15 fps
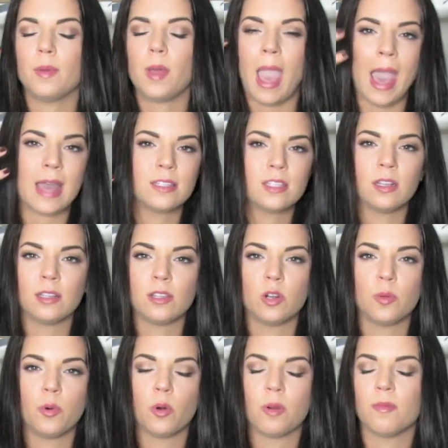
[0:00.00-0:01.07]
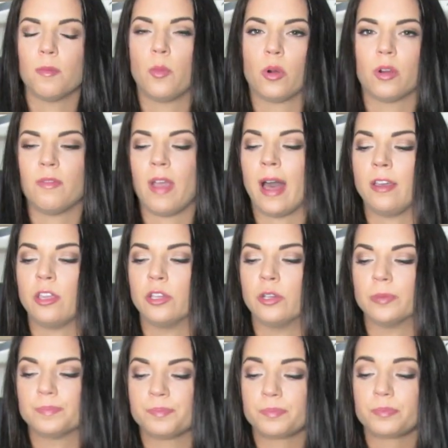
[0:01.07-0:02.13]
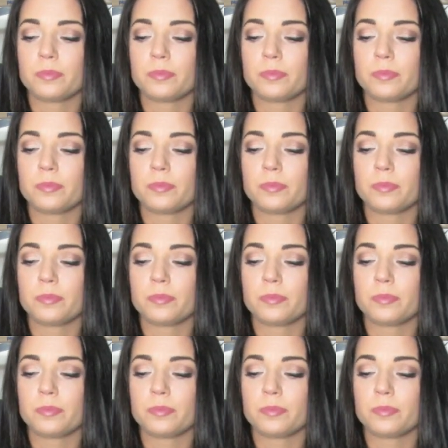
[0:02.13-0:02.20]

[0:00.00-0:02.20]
adds a little more volume.